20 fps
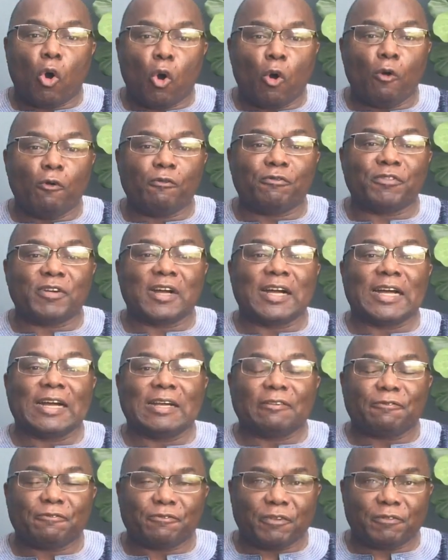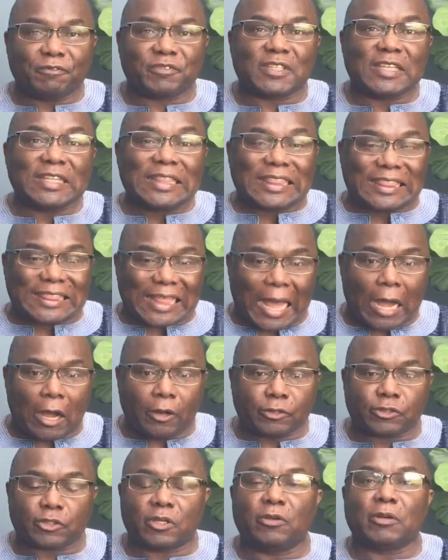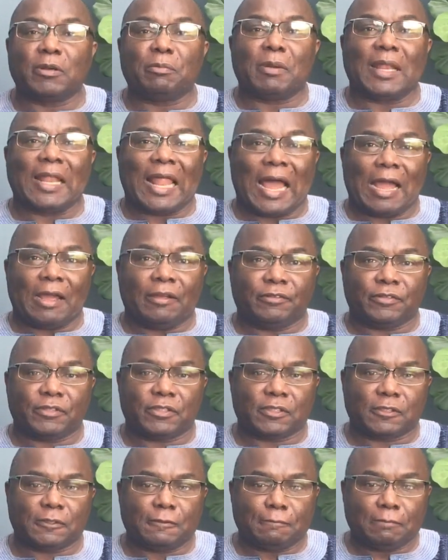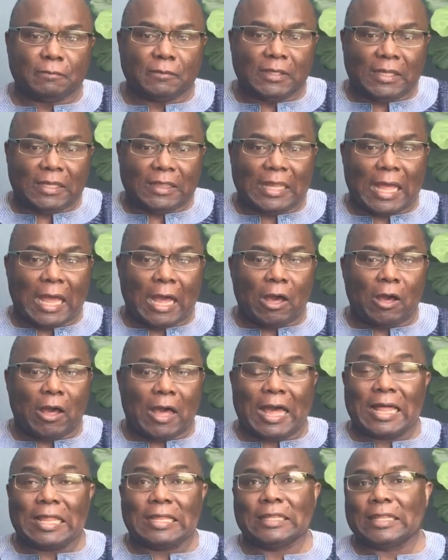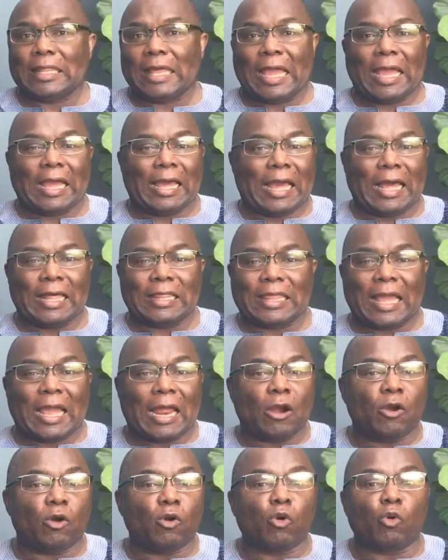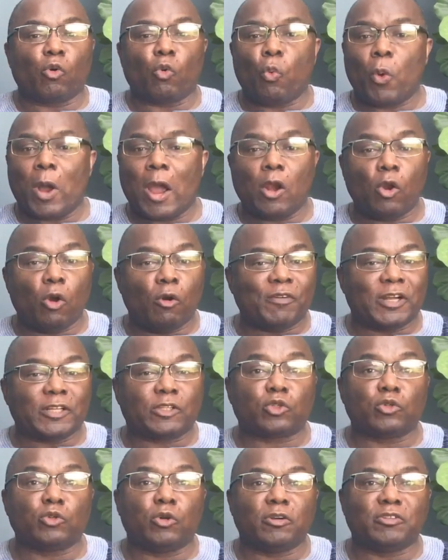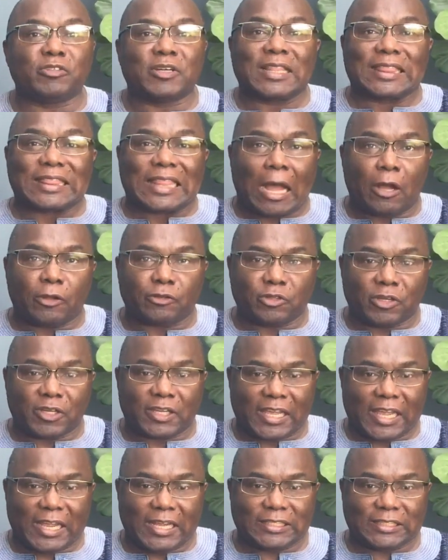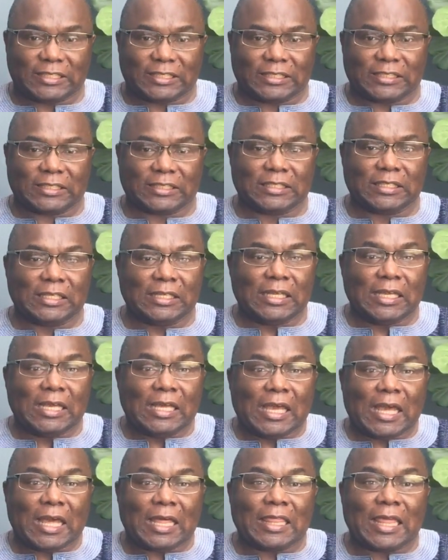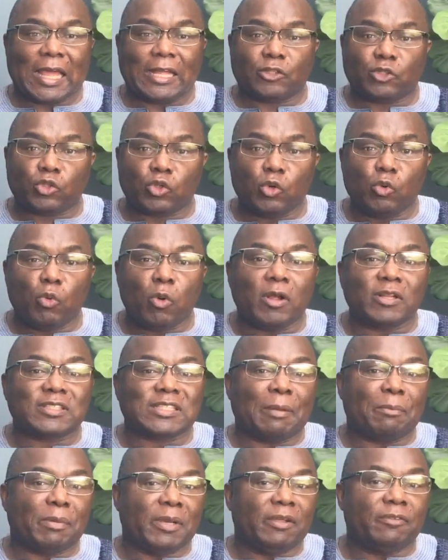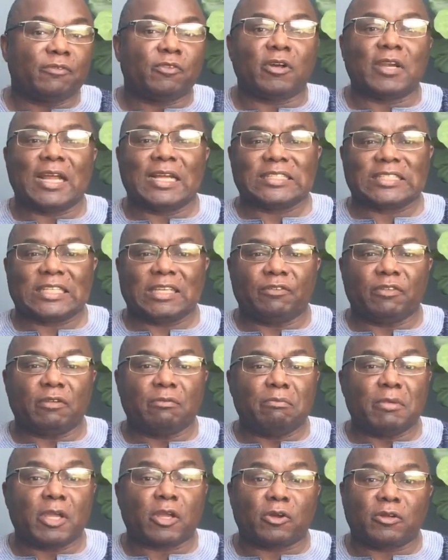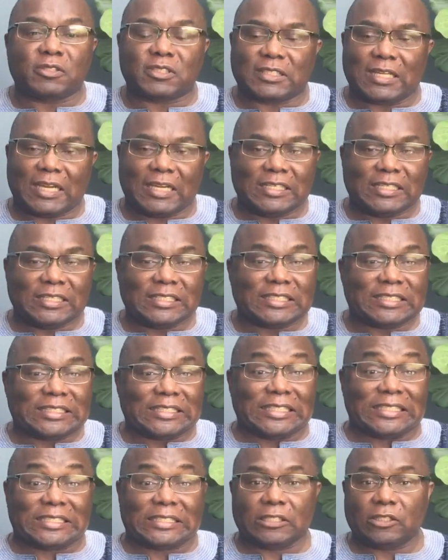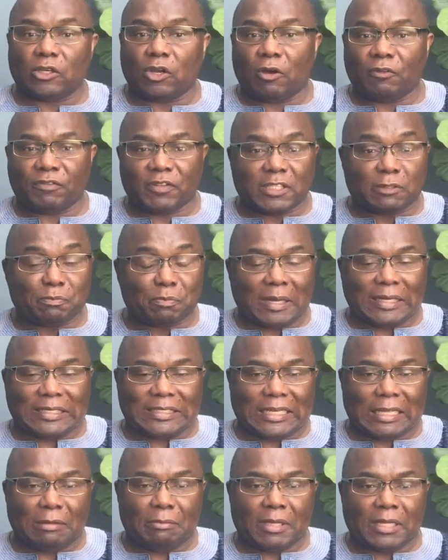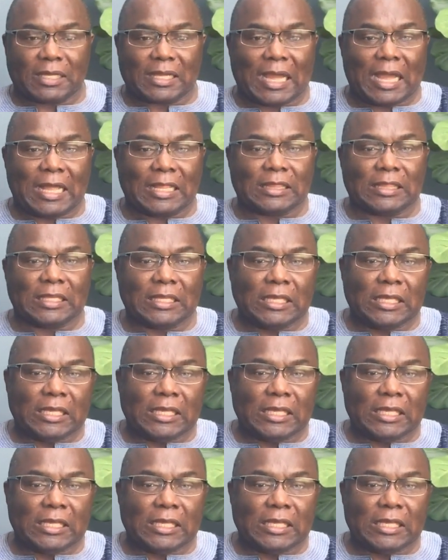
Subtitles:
over 15,000 lives. Now, and there were over 200,000 cases. And there are two words I believe God has given me concerning this season of this pandemic. And